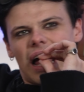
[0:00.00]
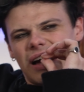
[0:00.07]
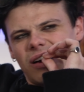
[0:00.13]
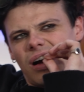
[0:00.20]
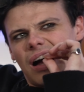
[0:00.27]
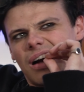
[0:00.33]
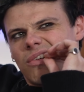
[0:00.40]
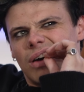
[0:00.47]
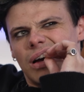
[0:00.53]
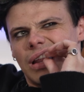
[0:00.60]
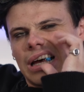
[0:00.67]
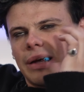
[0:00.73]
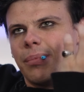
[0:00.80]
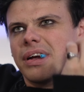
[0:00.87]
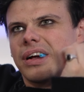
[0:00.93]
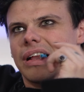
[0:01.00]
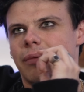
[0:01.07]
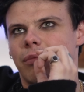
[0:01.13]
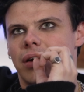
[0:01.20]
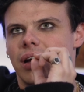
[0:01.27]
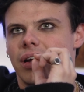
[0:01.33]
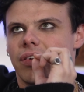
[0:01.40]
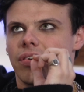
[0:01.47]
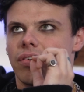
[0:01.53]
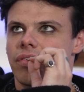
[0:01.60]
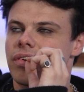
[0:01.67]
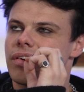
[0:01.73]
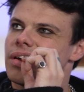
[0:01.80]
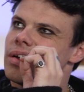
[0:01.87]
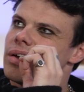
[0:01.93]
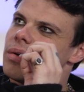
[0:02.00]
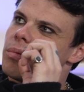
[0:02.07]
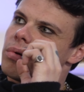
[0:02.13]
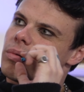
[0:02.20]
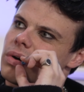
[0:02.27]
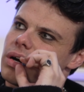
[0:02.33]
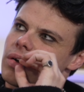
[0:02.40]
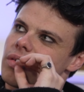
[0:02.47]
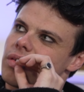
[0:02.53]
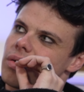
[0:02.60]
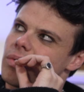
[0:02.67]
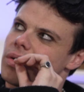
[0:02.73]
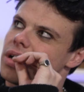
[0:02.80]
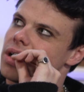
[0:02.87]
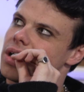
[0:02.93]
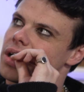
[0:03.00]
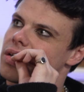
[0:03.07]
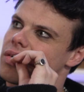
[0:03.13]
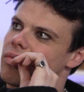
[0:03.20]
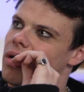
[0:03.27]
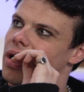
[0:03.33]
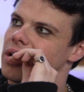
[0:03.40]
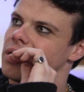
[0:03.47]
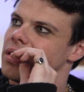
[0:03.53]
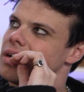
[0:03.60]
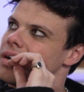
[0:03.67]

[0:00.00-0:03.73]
I, I quite like my collaborations, but what was the worst one?